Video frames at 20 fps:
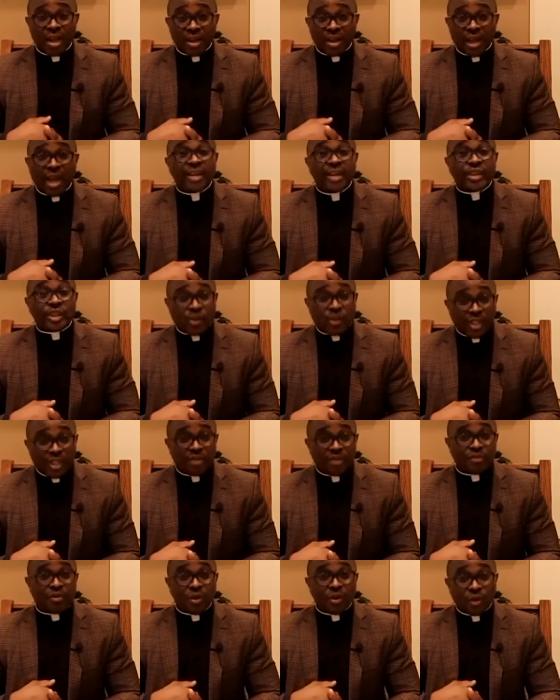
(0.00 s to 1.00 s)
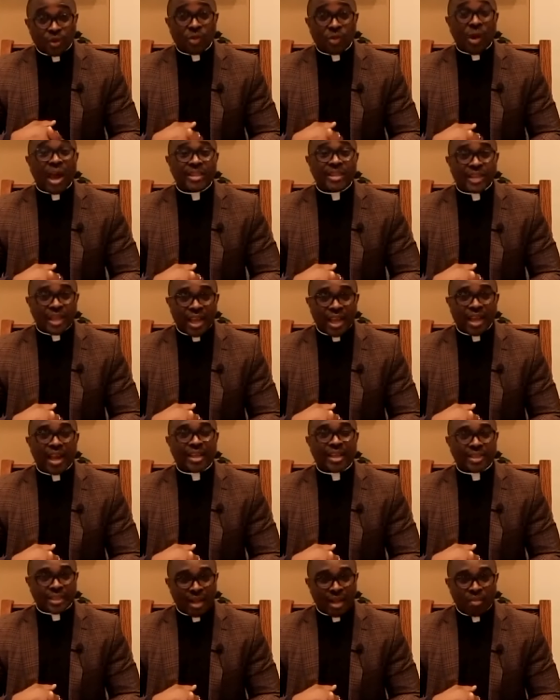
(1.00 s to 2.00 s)
there is reason for you to rise again
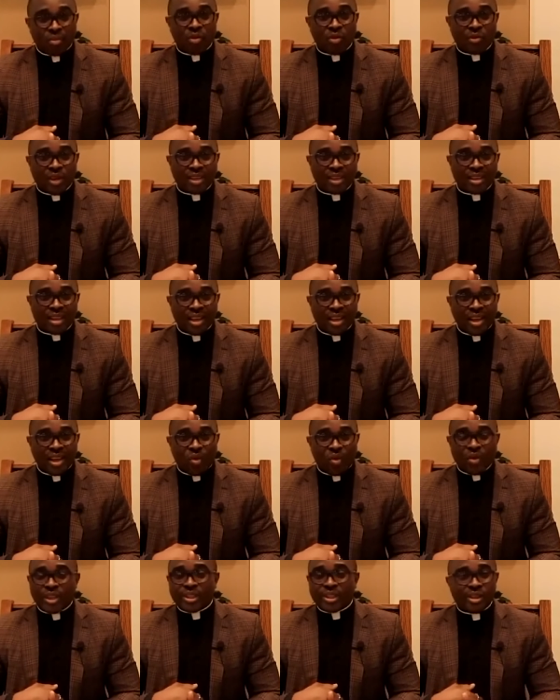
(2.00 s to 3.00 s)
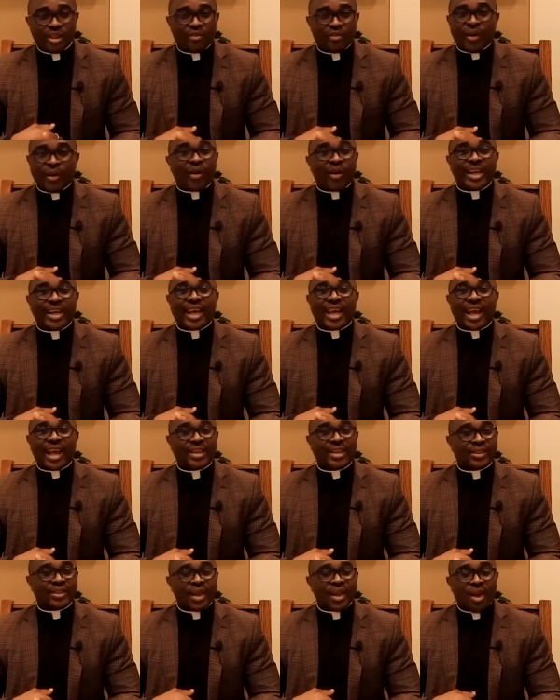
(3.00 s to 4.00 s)
and start moving. You see
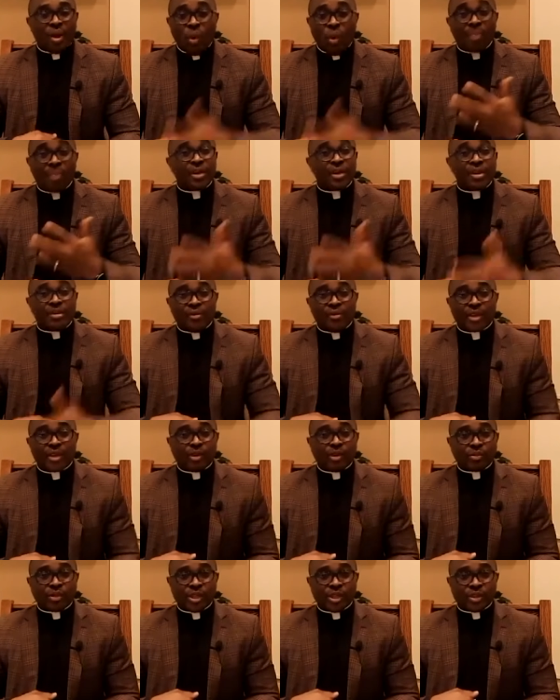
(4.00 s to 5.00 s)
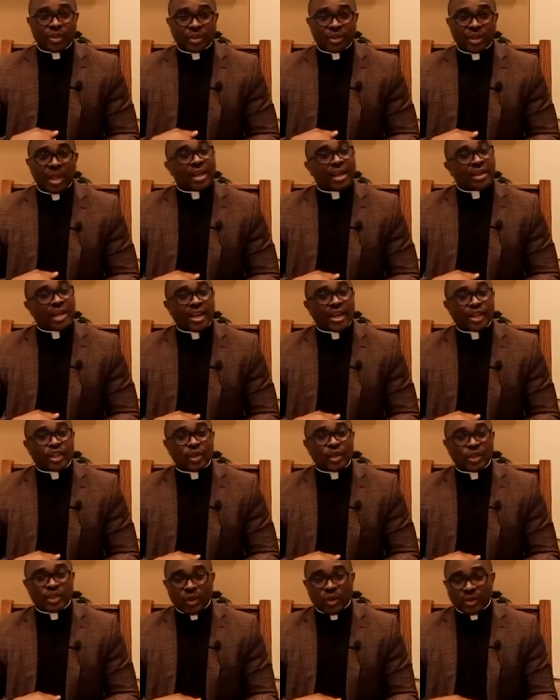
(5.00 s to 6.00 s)
Veronica's wiping the face of Jesus. That
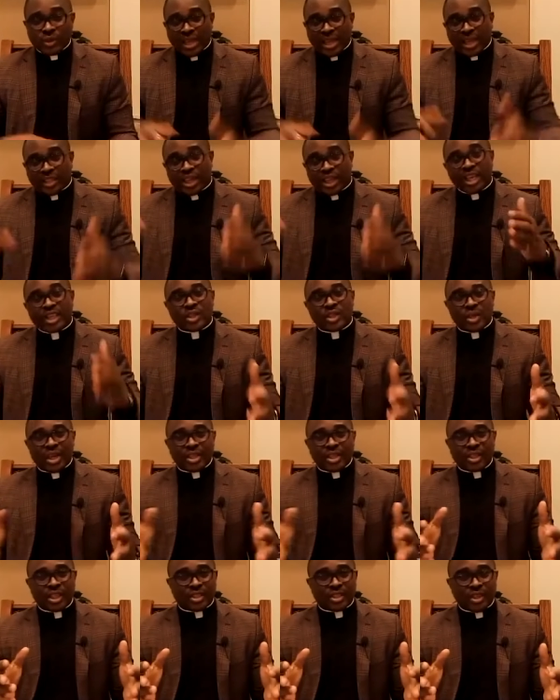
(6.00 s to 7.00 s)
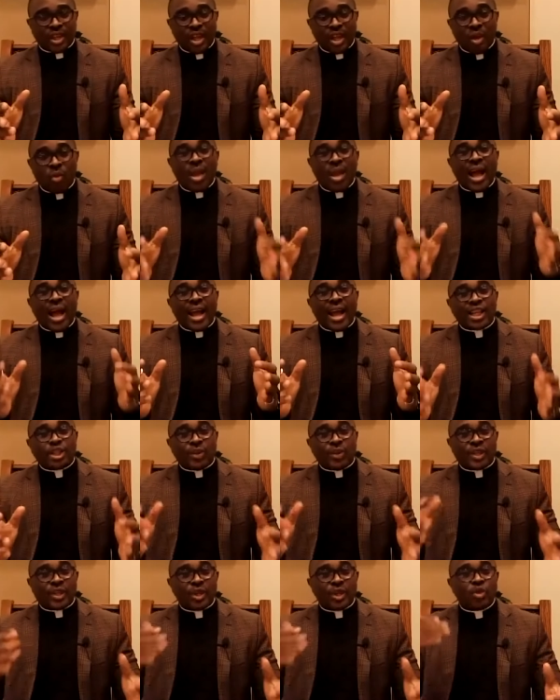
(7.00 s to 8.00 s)
shows us that in transit, we are
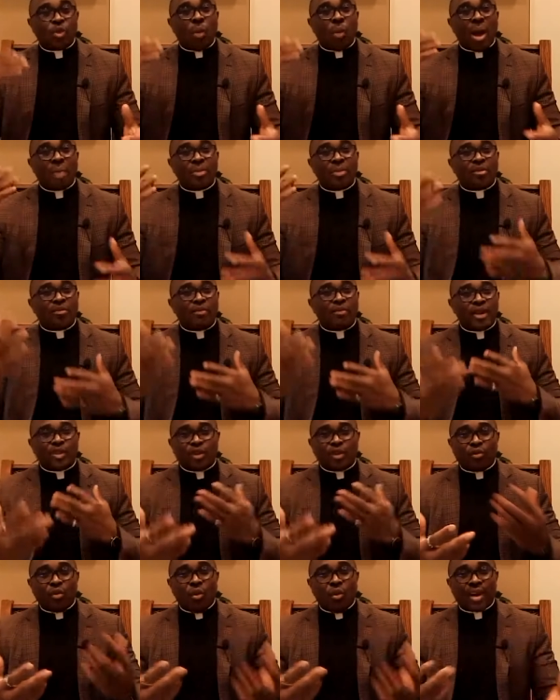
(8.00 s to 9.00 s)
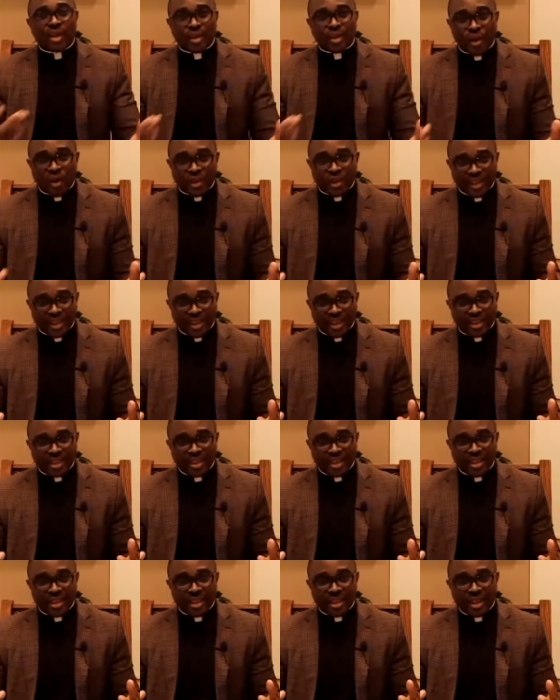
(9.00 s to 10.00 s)
expected to wipe the face of one another.
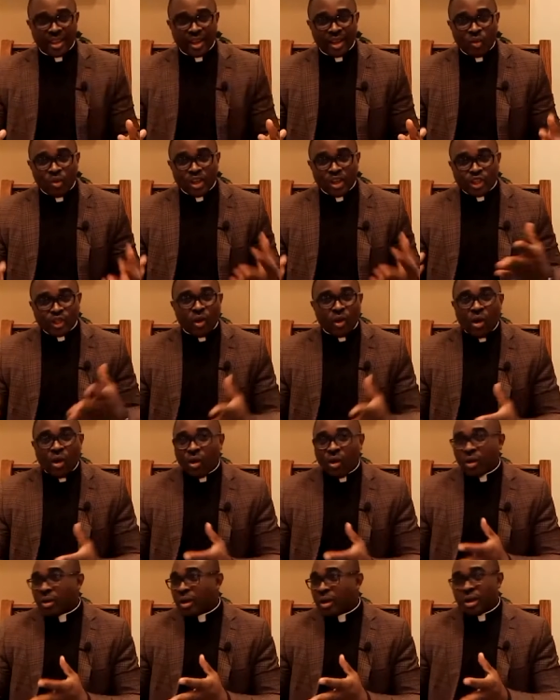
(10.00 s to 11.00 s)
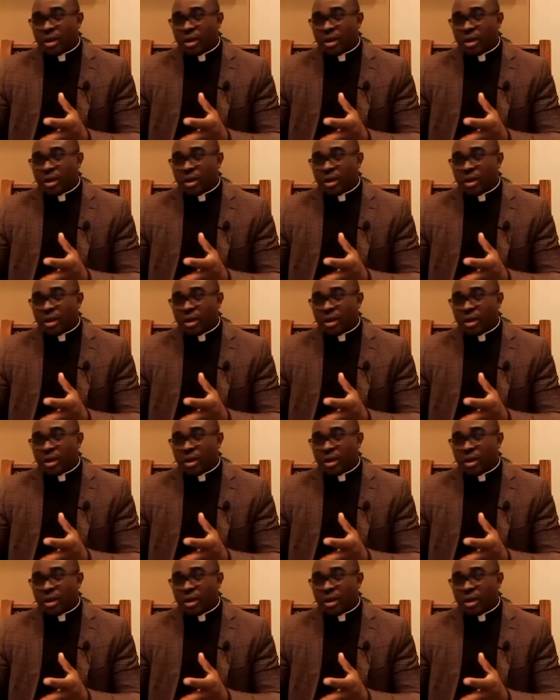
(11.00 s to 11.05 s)
We saw